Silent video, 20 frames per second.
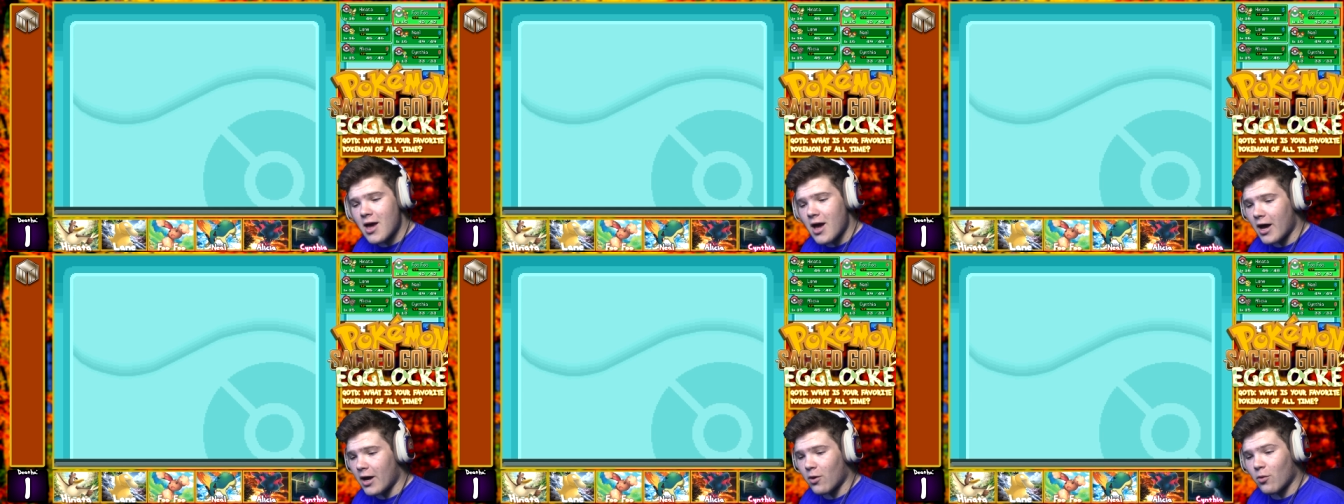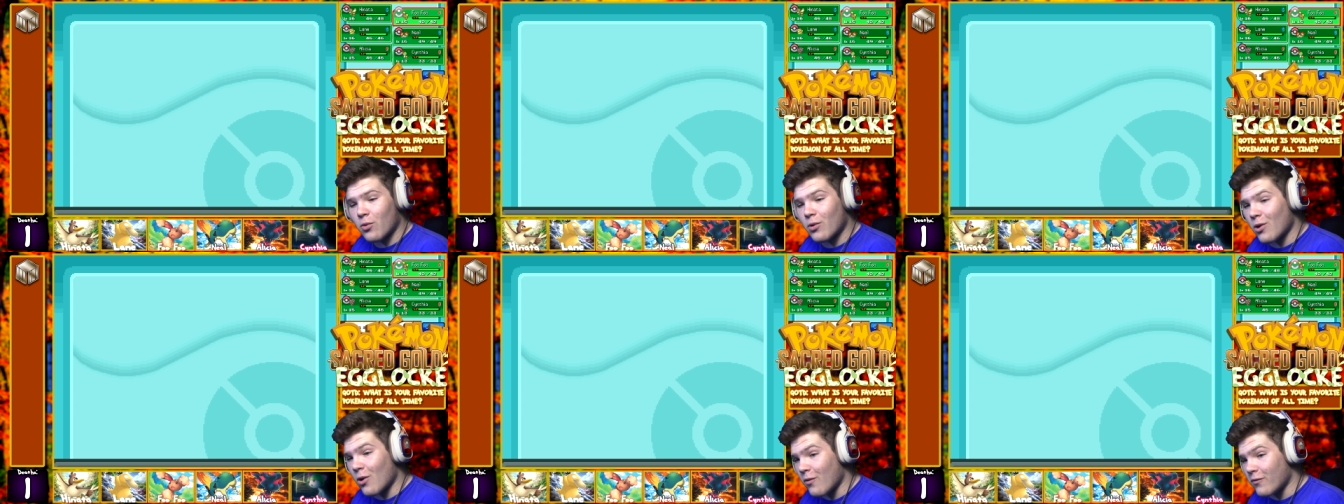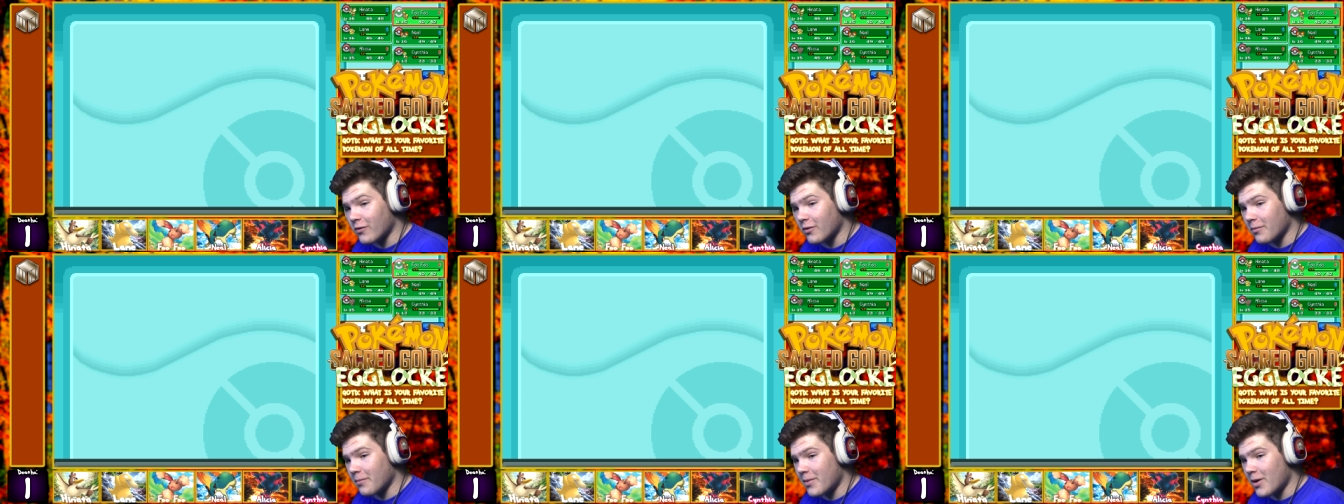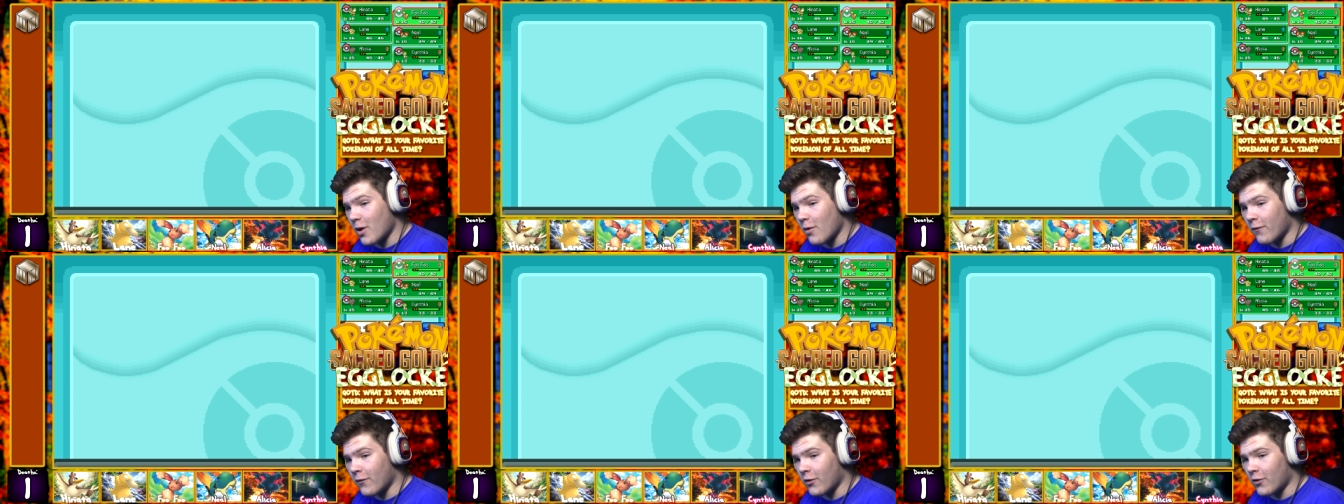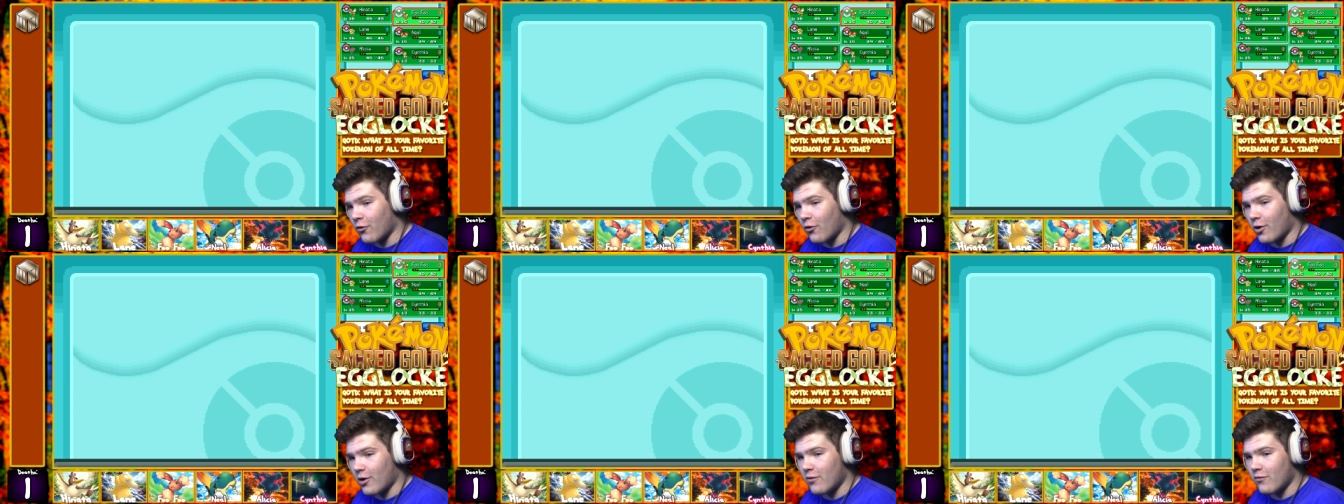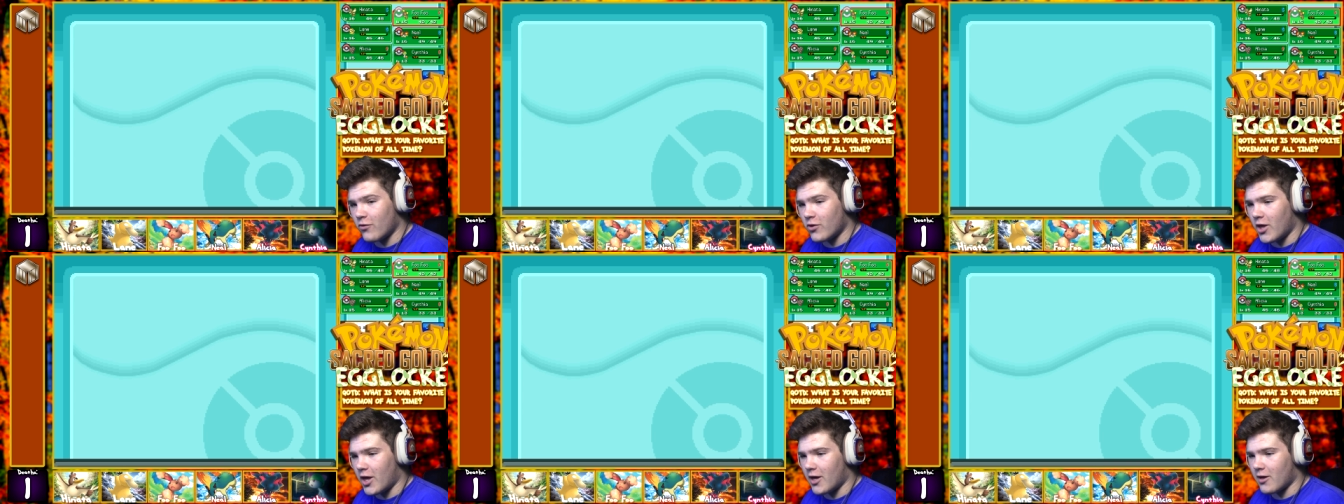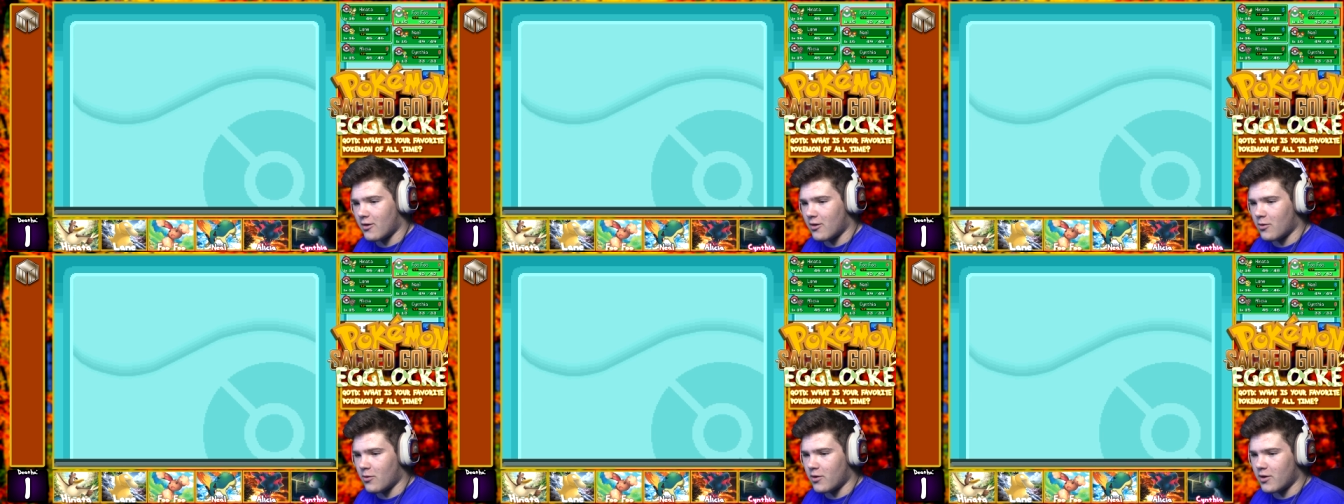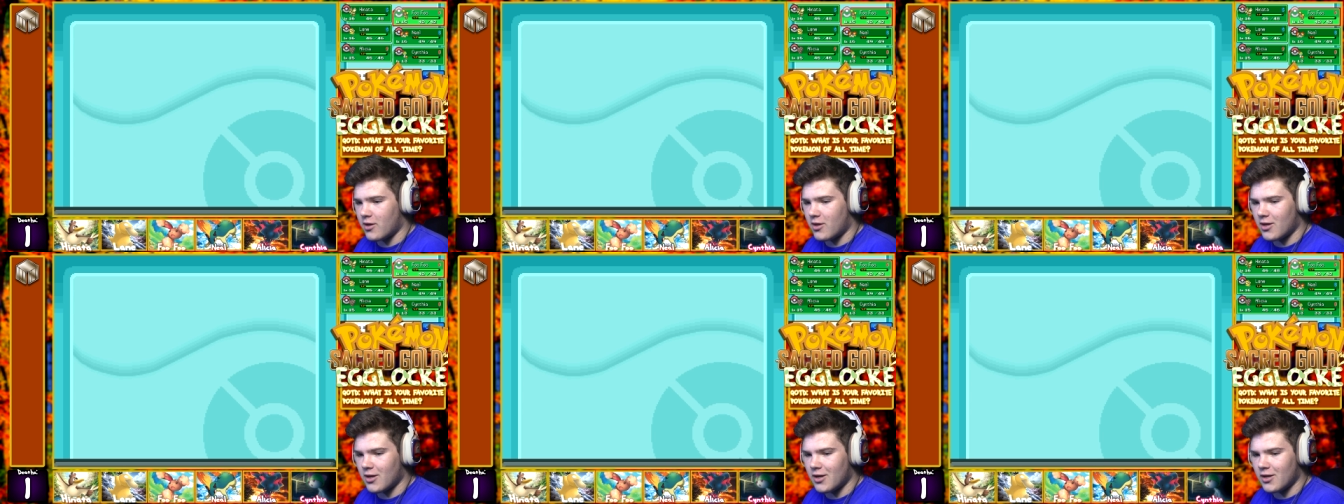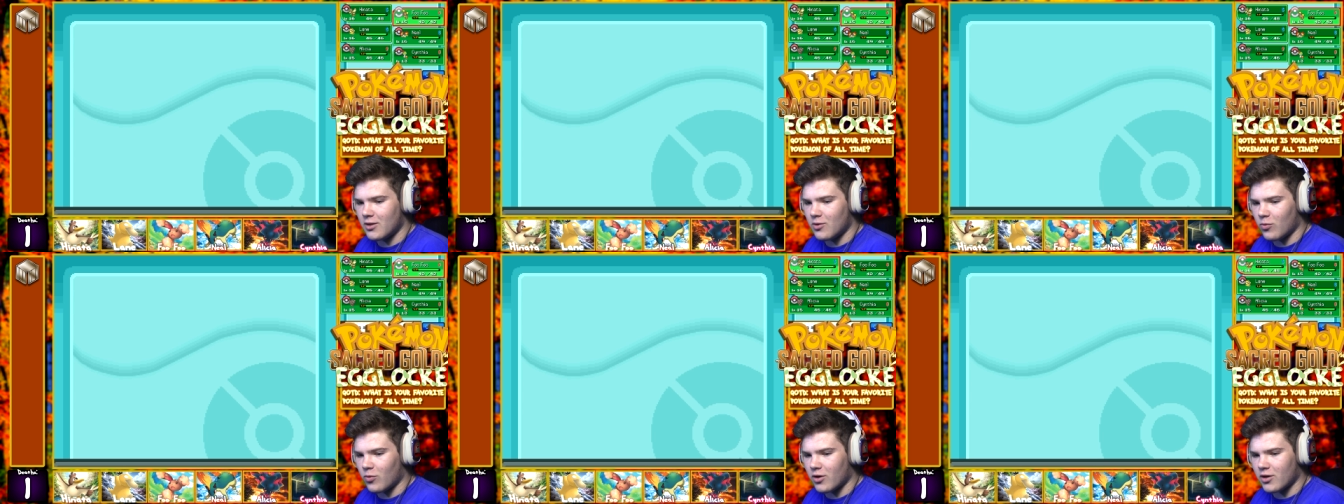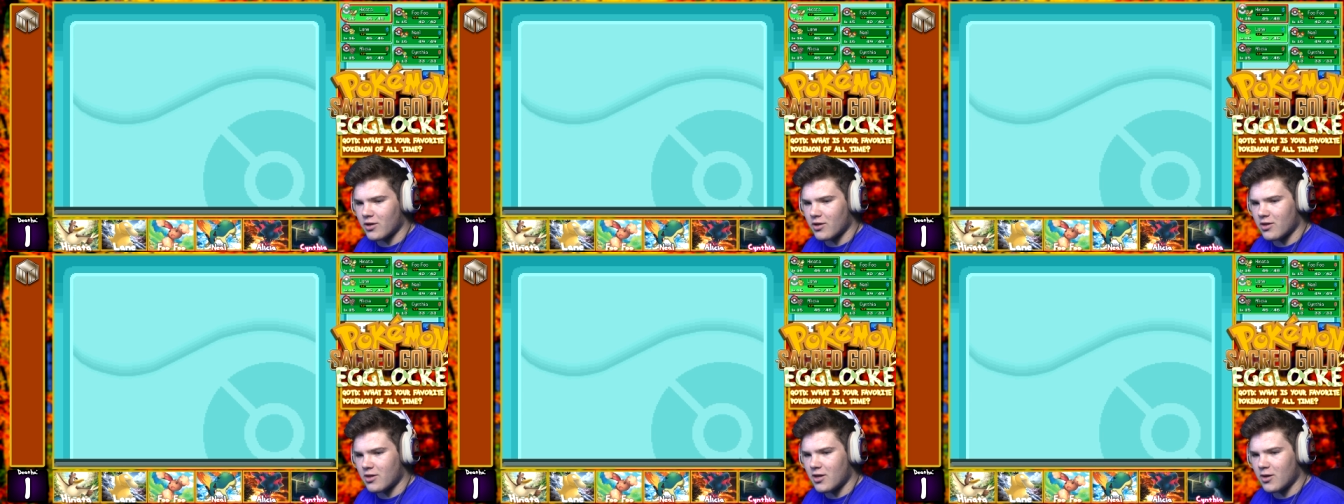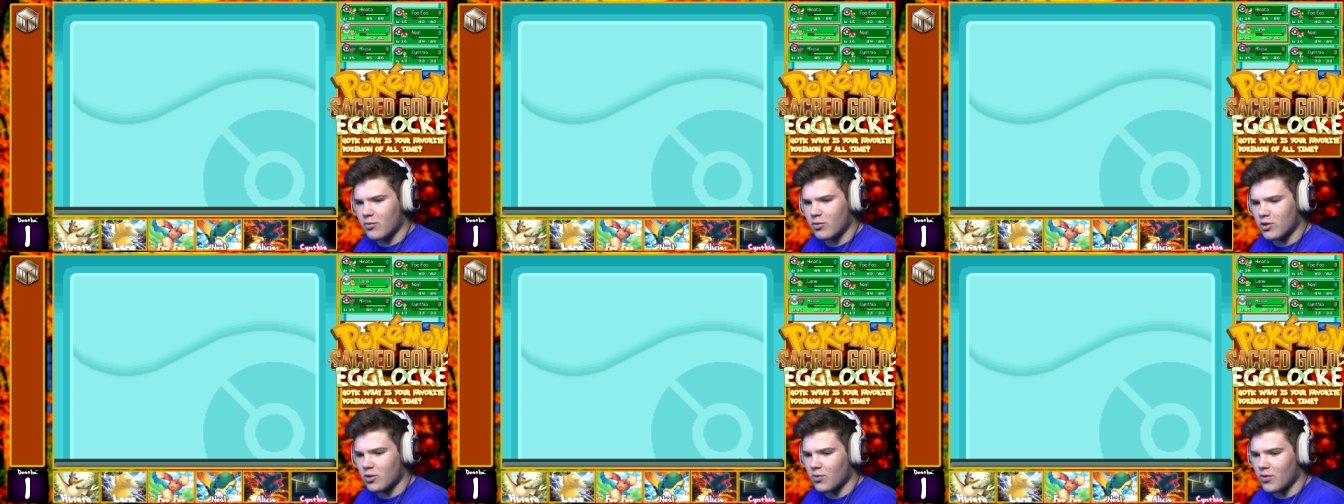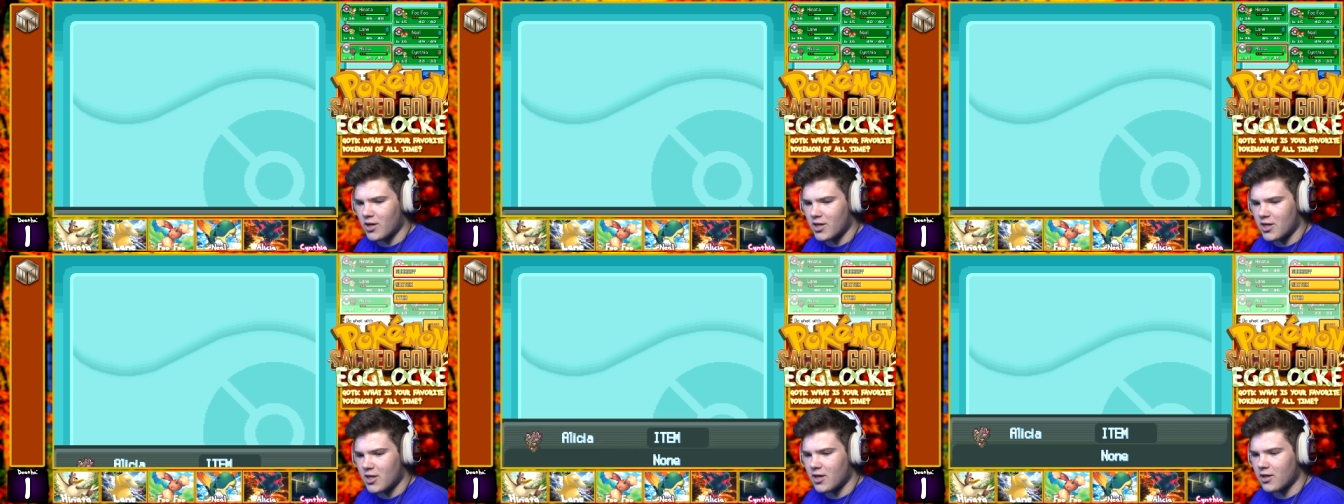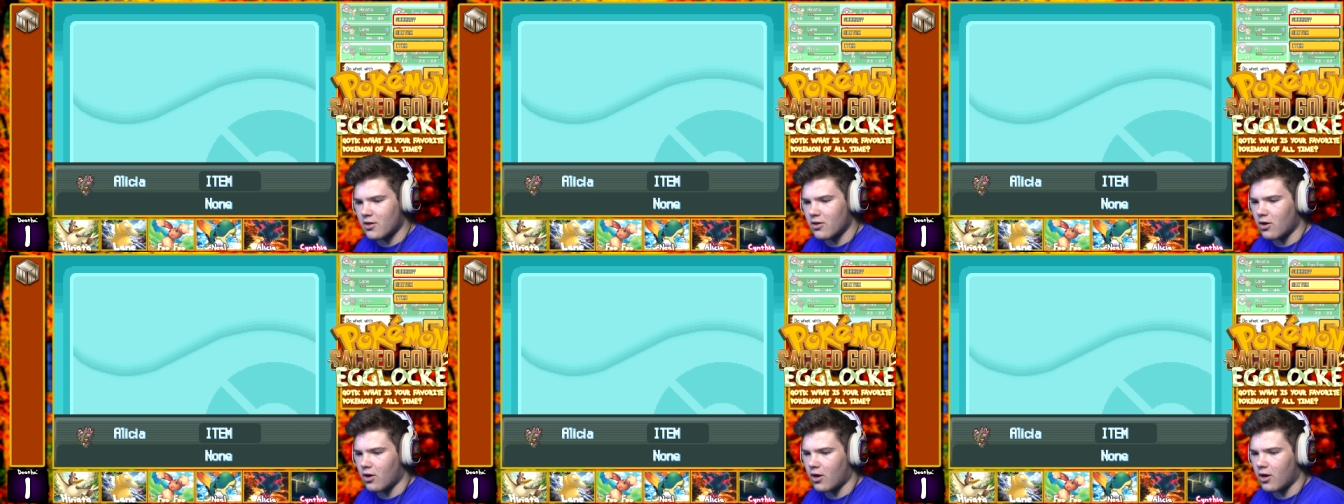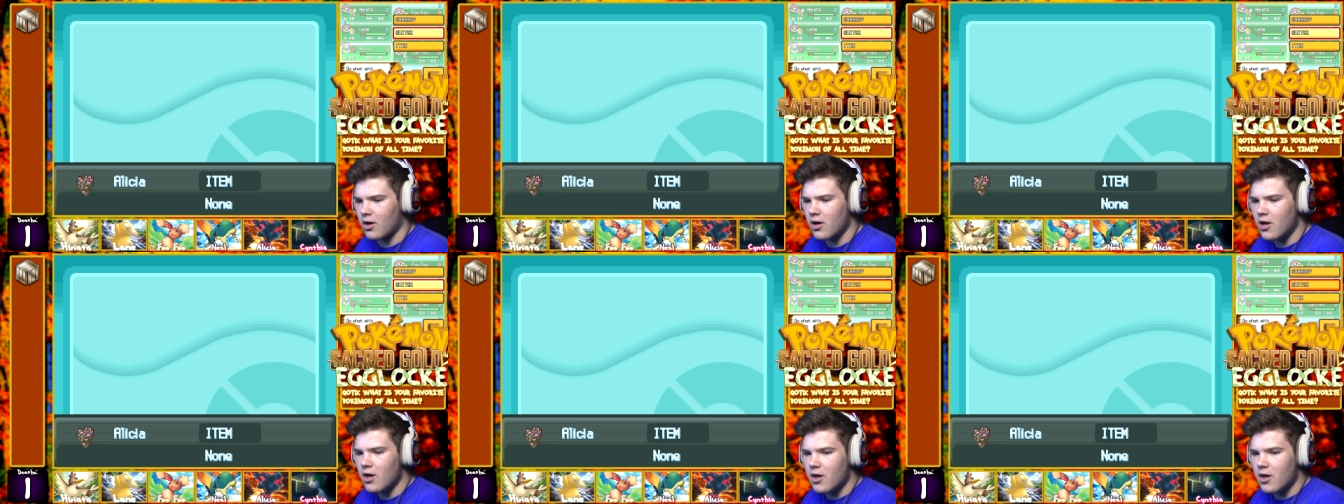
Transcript: I don't want to over be overtrained for that, so I decided that we're going to stick with the way things are.